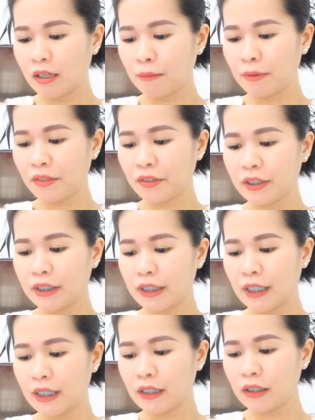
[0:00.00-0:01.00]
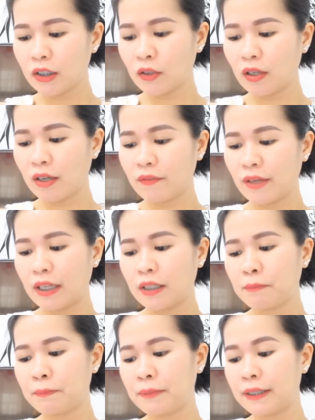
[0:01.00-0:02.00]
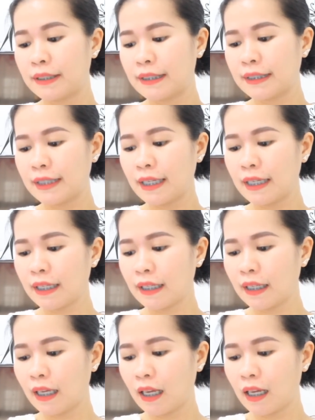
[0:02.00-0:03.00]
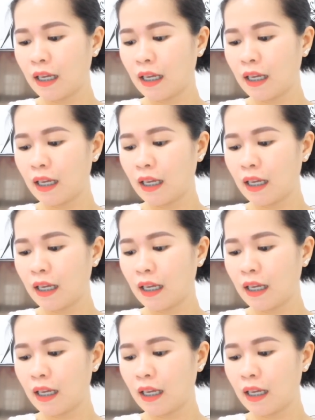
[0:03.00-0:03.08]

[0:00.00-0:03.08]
Number 13, do you have any piercing?